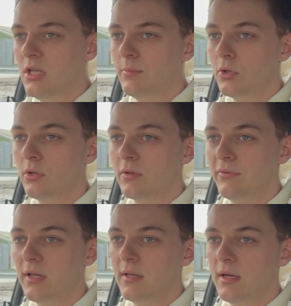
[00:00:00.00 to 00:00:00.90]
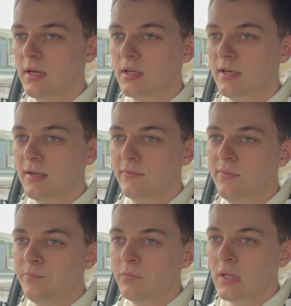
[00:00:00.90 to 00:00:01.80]
but the fact that I can have
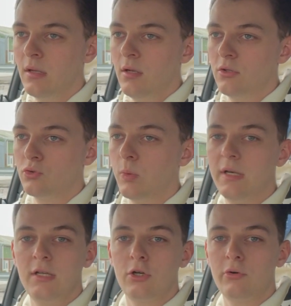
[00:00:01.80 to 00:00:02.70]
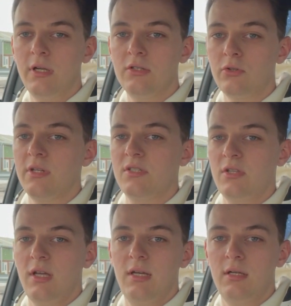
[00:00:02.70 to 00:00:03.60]
20 degrees on this
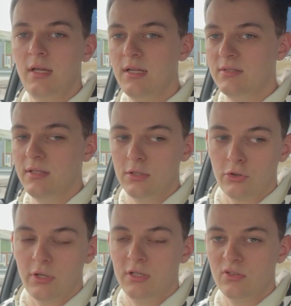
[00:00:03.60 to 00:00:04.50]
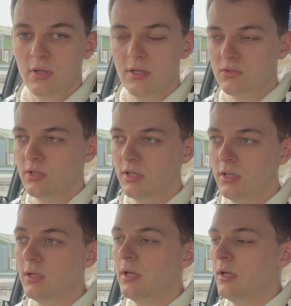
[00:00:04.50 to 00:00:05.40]
side and 18 degrees on that
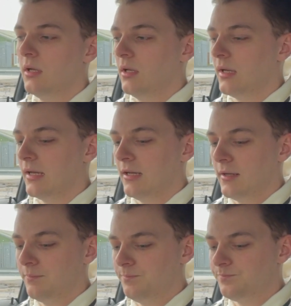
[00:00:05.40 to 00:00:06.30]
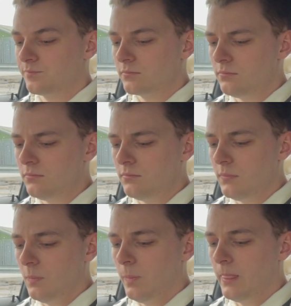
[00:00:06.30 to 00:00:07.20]
side um,
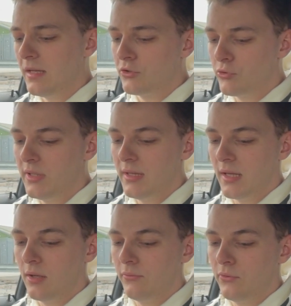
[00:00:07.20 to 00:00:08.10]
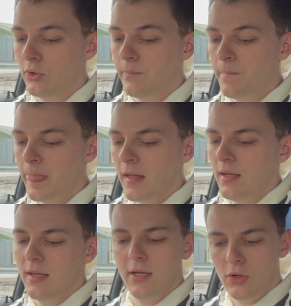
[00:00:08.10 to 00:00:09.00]
is really helpful.
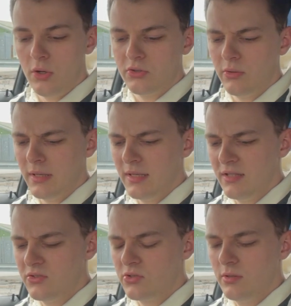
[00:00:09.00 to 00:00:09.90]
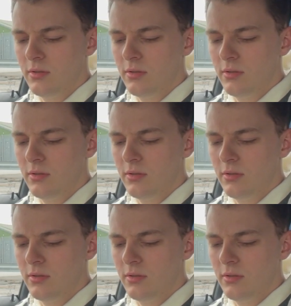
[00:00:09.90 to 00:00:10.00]
It also has,